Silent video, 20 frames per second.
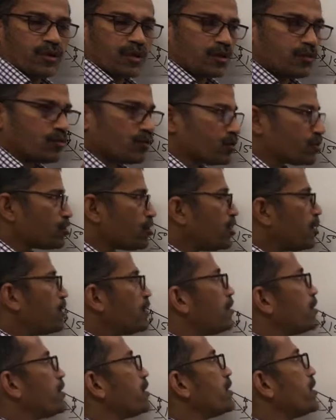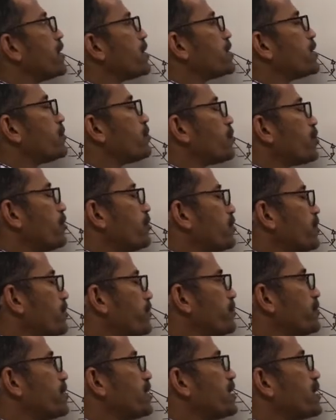Now we will solve next
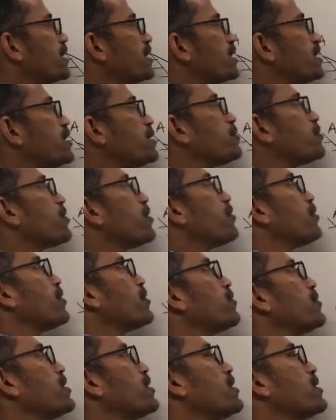problem. This problem